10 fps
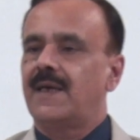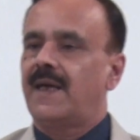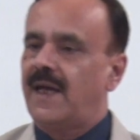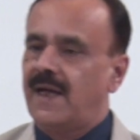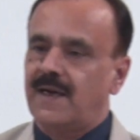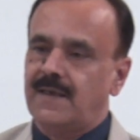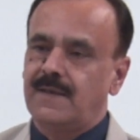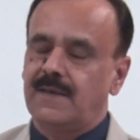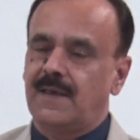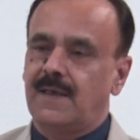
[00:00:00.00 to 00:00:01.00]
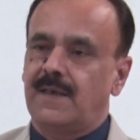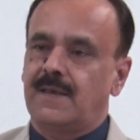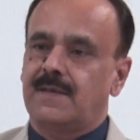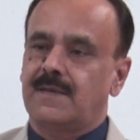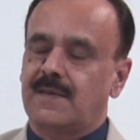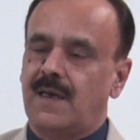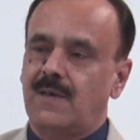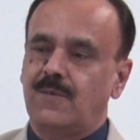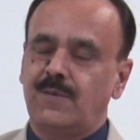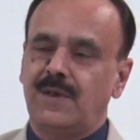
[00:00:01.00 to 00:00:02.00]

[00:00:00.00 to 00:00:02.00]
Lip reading: and sound